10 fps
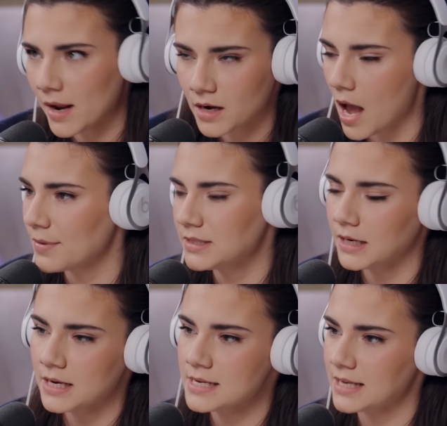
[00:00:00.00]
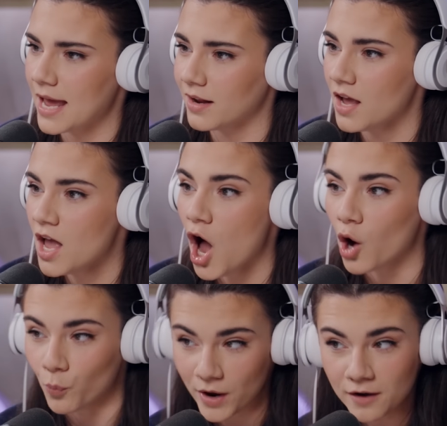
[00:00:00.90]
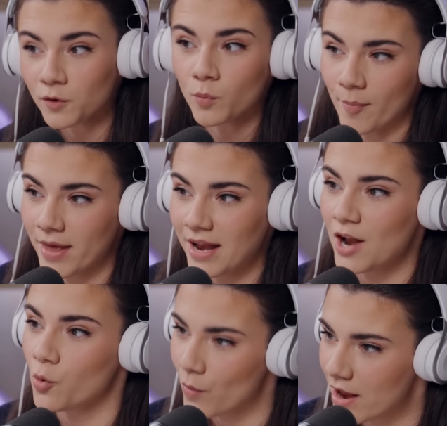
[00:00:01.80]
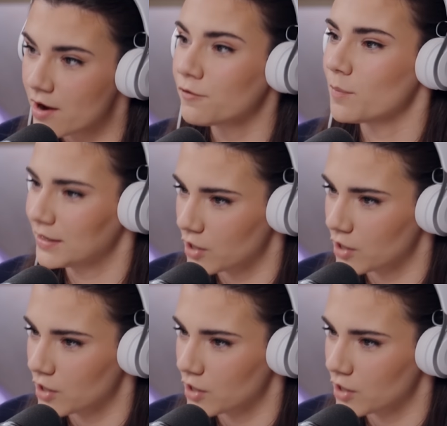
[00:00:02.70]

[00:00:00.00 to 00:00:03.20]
man commented and he said, A win for women and a win for my